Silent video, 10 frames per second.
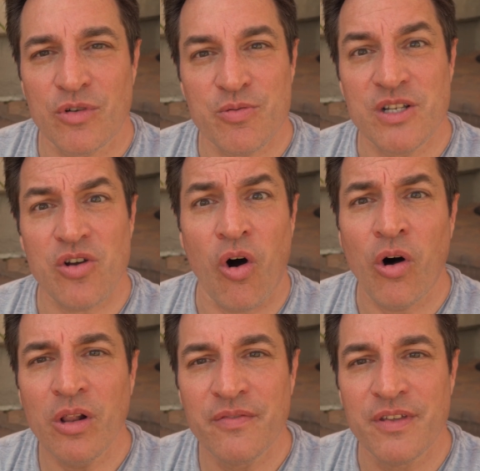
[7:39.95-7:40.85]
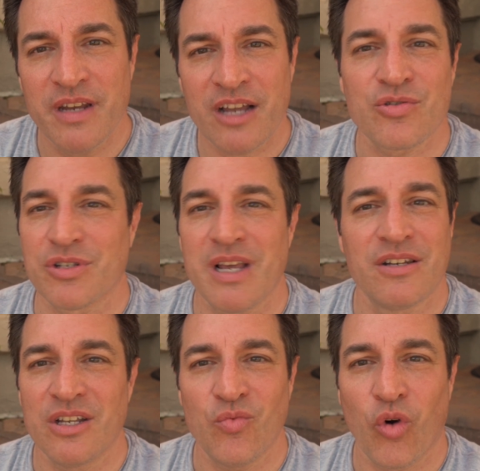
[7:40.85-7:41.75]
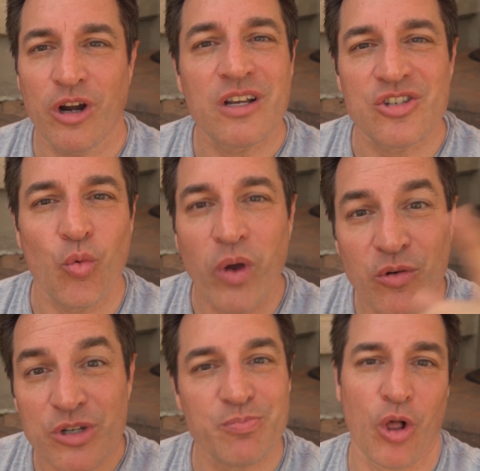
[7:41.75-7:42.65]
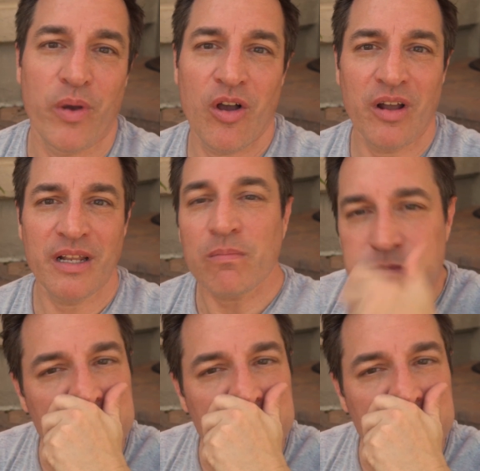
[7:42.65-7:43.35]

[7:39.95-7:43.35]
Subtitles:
which means all of the natural sound didn't work because the wind was blowing on it.